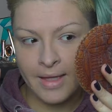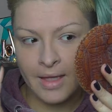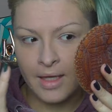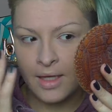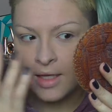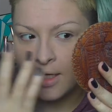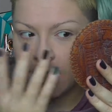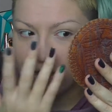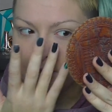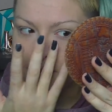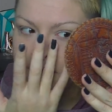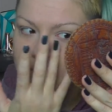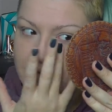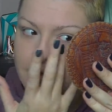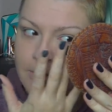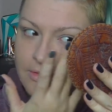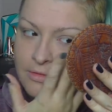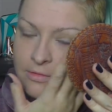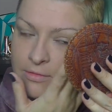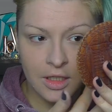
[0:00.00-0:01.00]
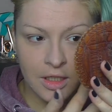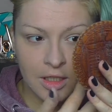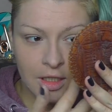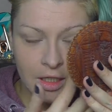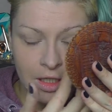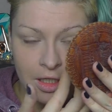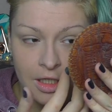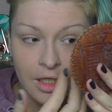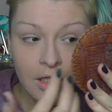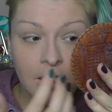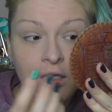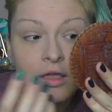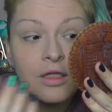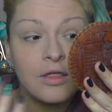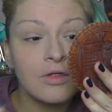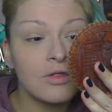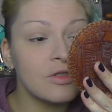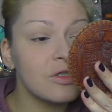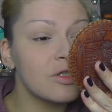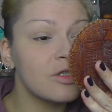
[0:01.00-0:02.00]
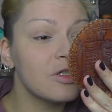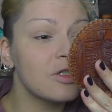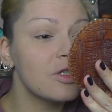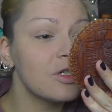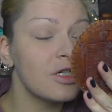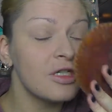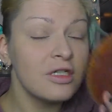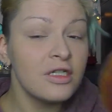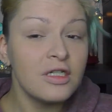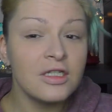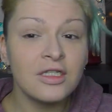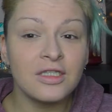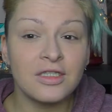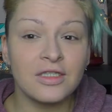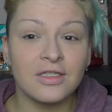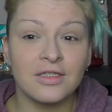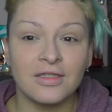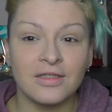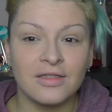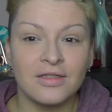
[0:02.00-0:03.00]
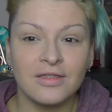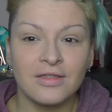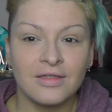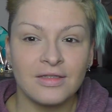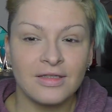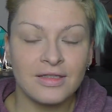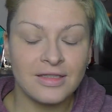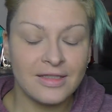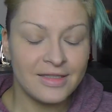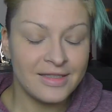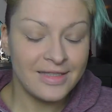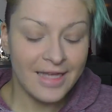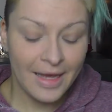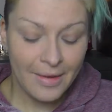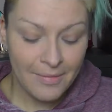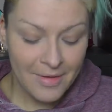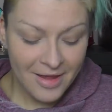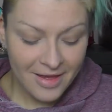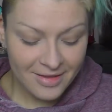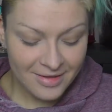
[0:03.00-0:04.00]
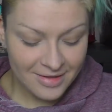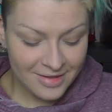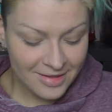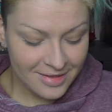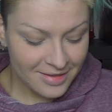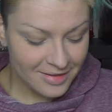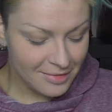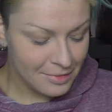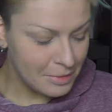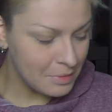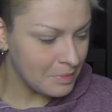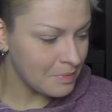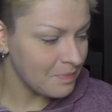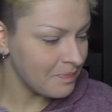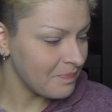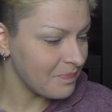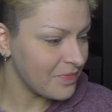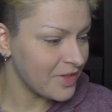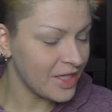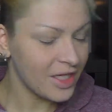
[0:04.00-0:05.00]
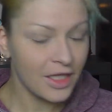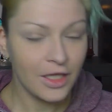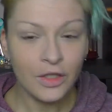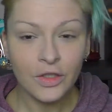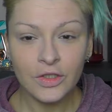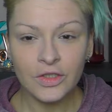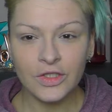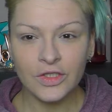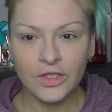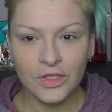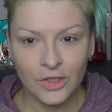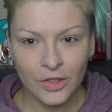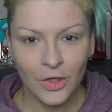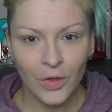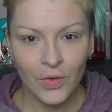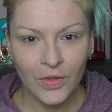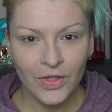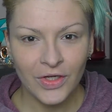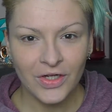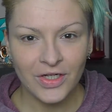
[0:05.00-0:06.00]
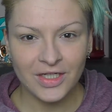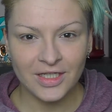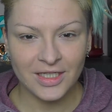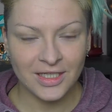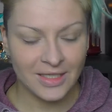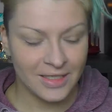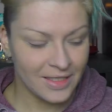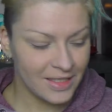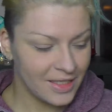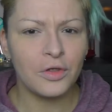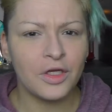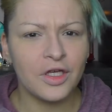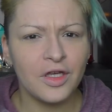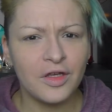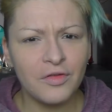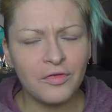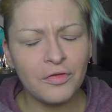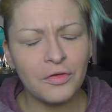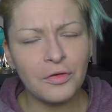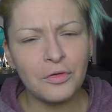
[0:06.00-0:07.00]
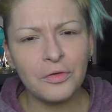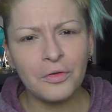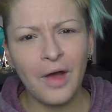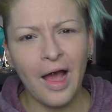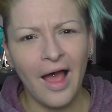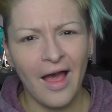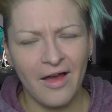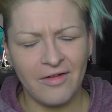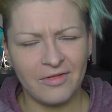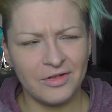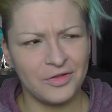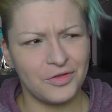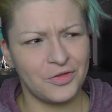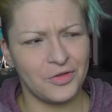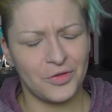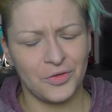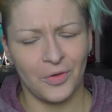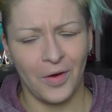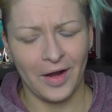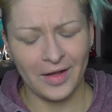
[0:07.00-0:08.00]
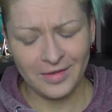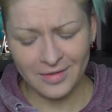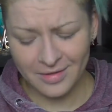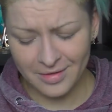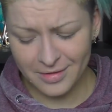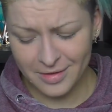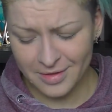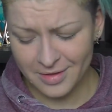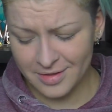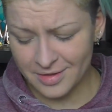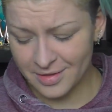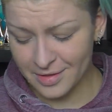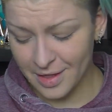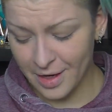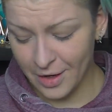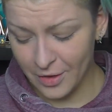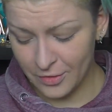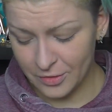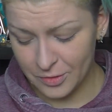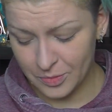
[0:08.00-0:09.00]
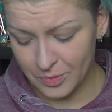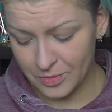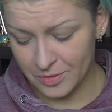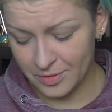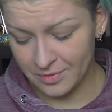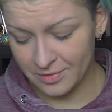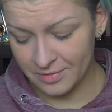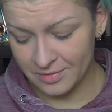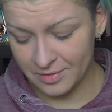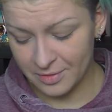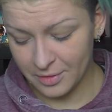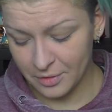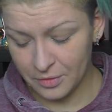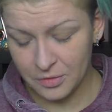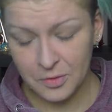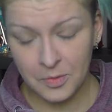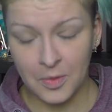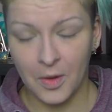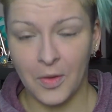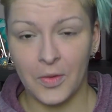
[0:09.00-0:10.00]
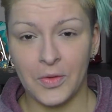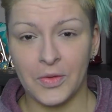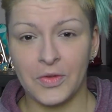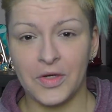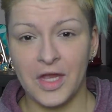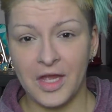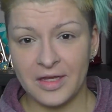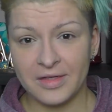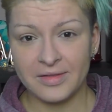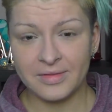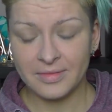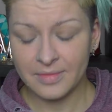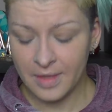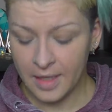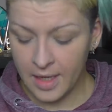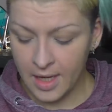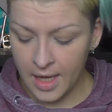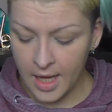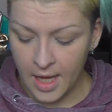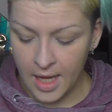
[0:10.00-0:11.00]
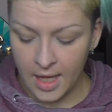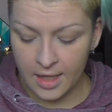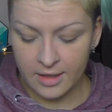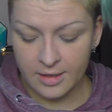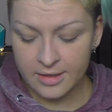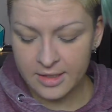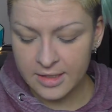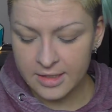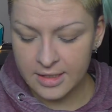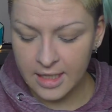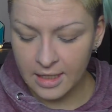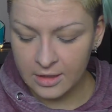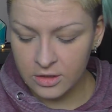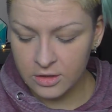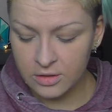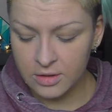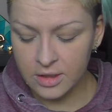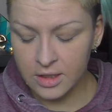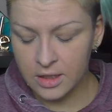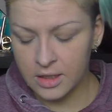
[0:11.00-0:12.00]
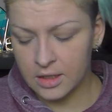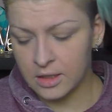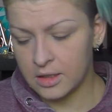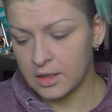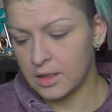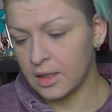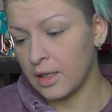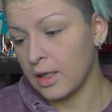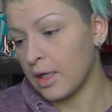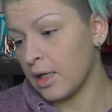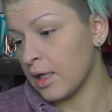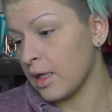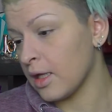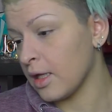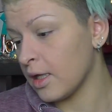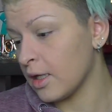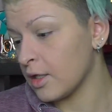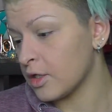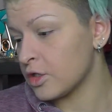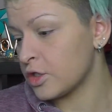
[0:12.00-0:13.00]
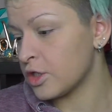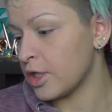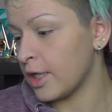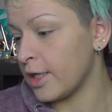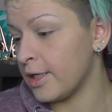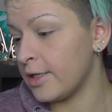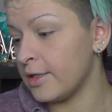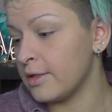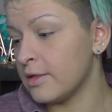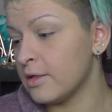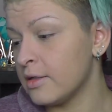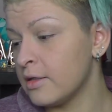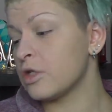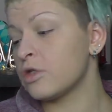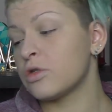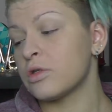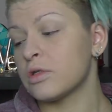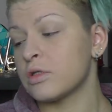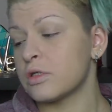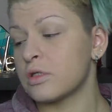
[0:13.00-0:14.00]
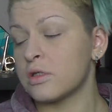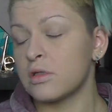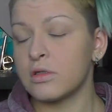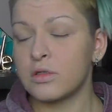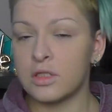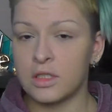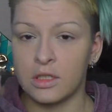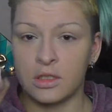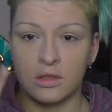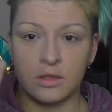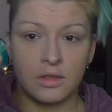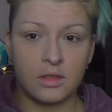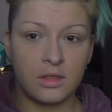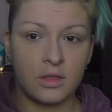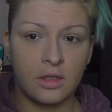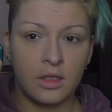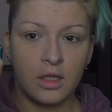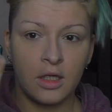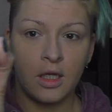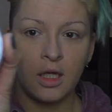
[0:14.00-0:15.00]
and it looks good! Damn it! It looks so good! If you haven't tried this Airspun loose powder yet, and this is actually in the shade Translucent,